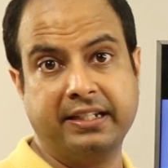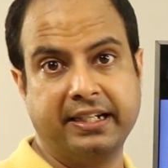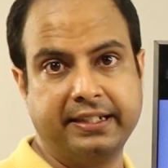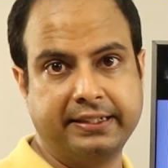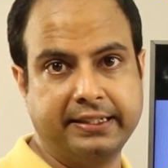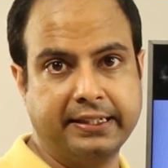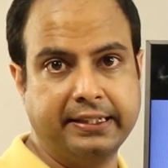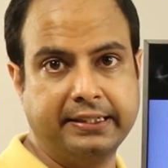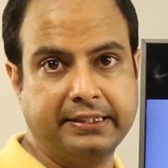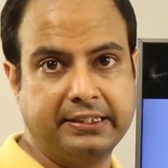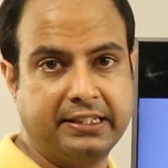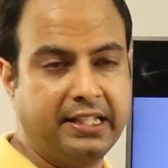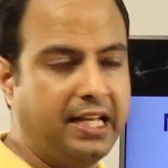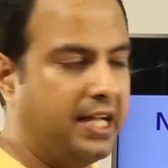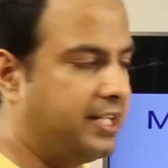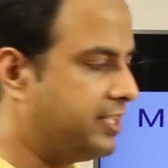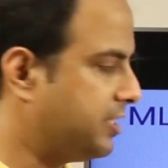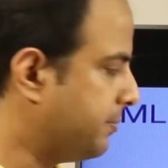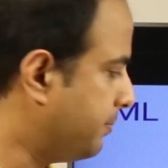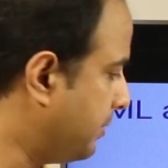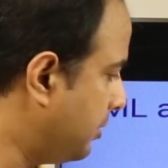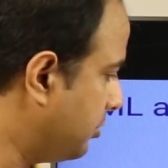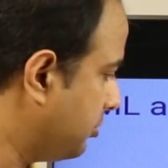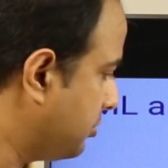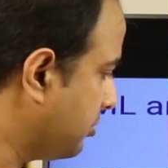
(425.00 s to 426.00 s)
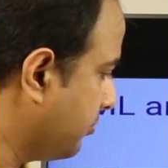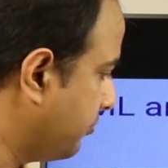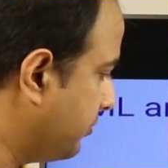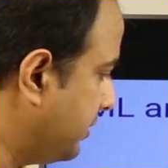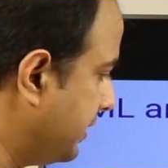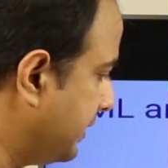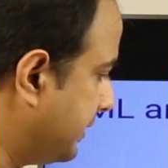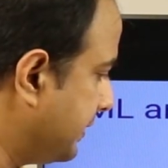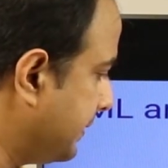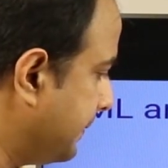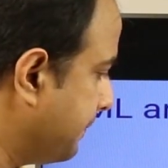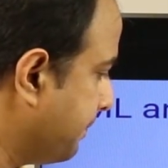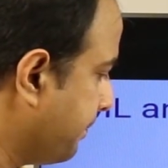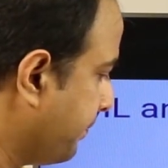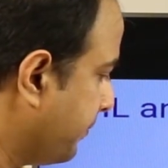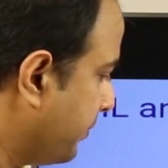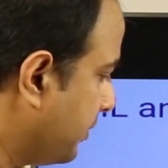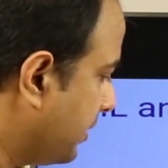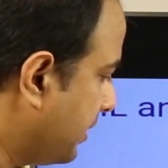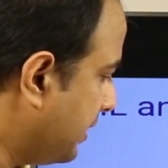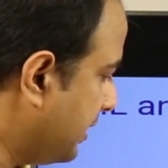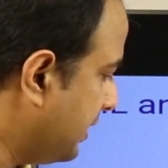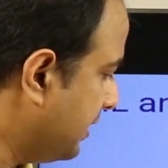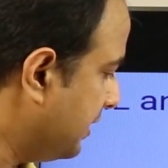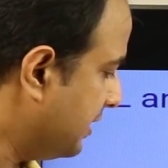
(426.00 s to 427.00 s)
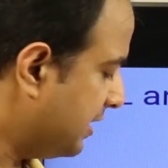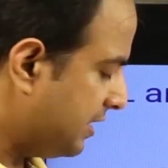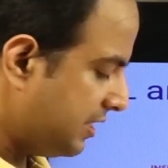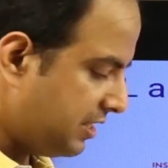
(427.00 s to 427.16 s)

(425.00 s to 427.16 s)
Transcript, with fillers: data, large amounts of data okay